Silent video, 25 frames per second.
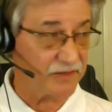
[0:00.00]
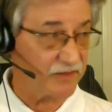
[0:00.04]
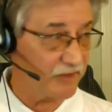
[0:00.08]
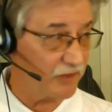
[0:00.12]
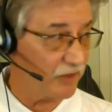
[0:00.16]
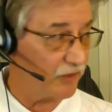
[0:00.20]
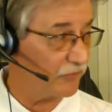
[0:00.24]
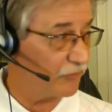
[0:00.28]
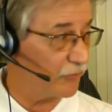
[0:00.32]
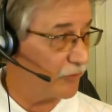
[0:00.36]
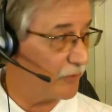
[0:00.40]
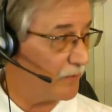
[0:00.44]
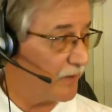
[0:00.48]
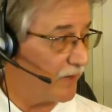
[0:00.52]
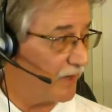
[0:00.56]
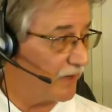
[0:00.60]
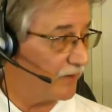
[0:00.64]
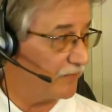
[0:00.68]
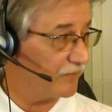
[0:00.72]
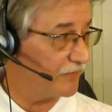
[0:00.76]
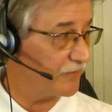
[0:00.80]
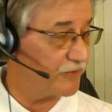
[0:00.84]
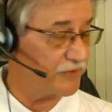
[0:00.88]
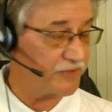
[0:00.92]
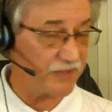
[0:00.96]
If we made a
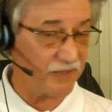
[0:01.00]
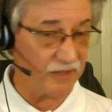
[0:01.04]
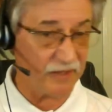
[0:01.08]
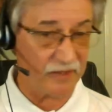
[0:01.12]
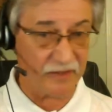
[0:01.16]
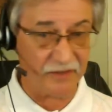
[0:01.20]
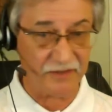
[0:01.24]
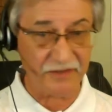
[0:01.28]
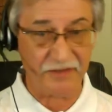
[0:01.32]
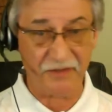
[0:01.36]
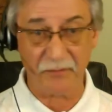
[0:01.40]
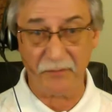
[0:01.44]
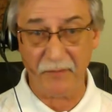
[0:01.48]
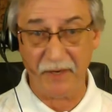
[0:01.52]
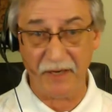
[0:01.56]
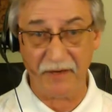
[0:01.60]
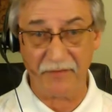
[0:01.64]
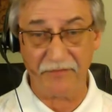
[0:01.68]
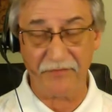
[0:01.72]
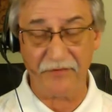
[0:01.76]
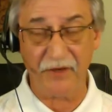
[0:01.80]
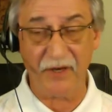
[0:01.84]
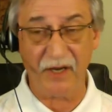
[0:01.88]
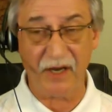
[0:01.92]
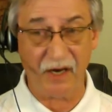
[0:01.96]
few sales and made a
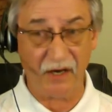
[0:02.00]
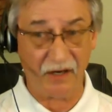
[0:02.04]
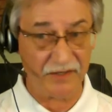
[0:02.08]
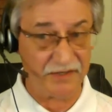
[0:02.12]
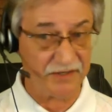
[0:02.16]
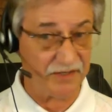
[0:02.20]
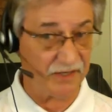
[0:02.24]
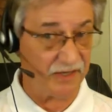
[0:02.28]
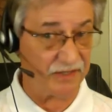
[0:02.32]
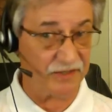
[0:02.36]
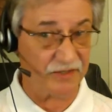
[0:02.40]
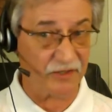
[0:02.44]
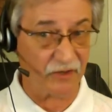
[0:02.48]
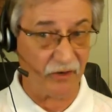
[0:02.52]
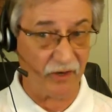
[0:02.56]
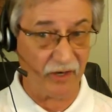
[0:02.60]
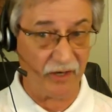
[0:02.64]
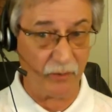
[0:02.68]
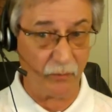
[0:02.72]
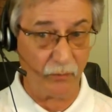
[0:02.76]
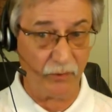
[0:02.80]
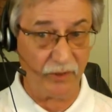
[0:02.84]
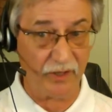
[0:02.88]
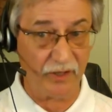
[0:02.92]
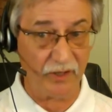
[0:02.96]
few dollars, that's
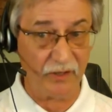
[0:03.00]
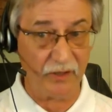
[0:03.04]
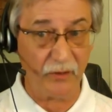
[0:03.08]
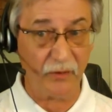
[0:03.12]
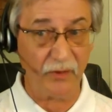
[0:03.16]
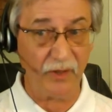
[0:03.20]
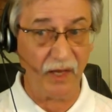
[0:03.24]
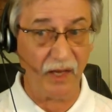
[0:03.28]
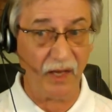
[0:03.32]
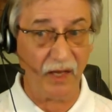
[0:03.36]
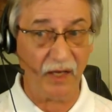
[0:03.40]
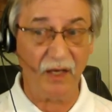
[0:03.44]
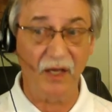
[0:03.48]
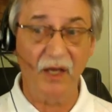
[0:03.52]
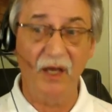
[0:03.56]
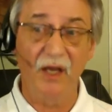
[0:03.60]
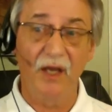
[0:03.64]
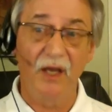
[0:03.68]
great, we can do that.